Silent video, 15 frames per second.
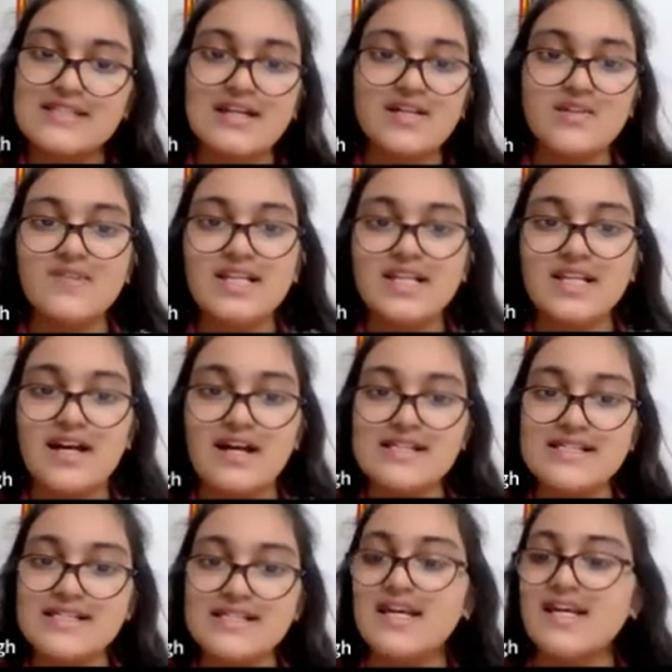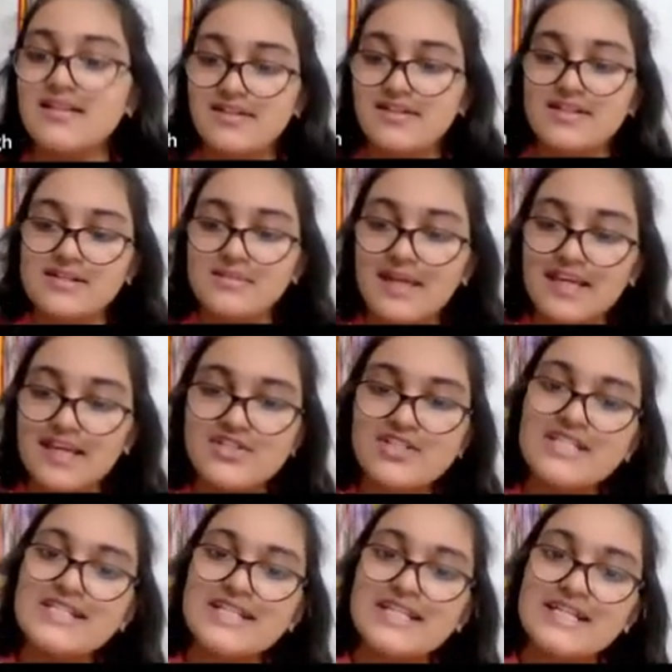start of the class, there are some
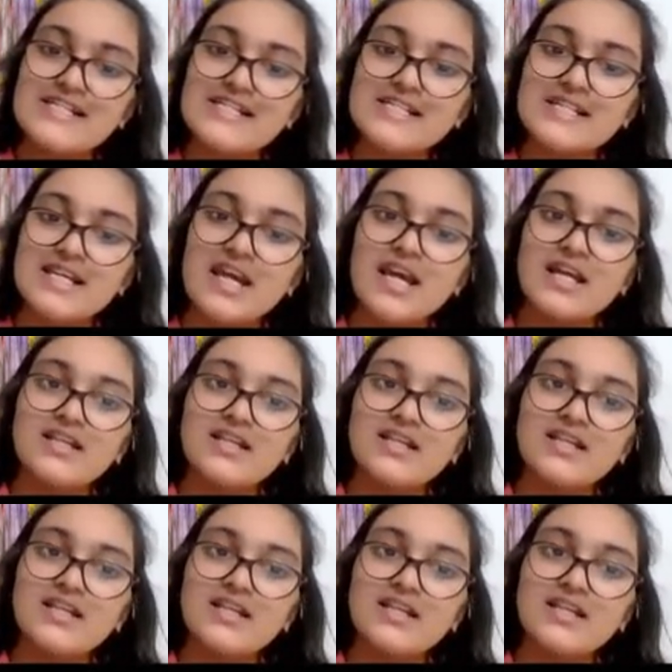extra skills